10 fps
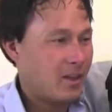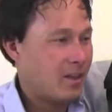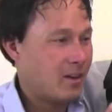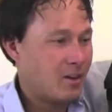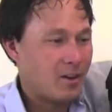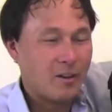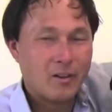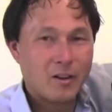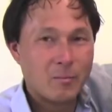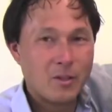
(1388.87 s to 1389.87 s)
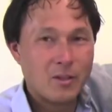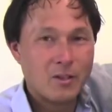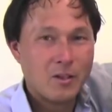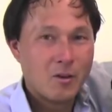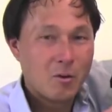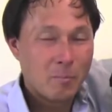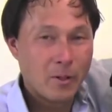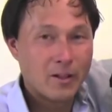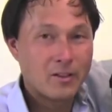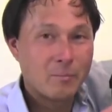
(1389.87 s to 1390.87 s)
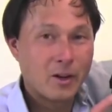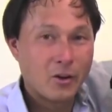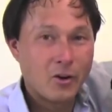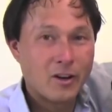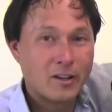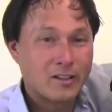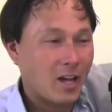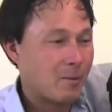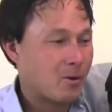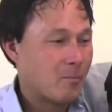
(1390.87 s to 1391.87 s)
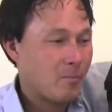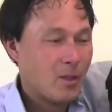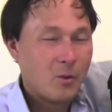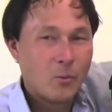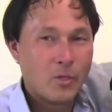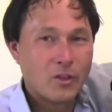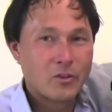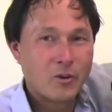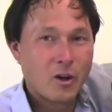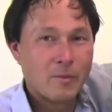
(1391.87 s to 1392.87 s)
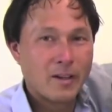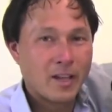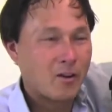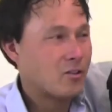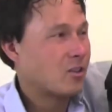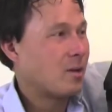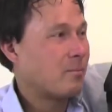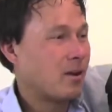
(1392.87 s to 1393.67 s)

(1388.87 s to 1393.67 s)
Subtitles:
and I'm going to be replacing my current Excalibur with this one on my countertop.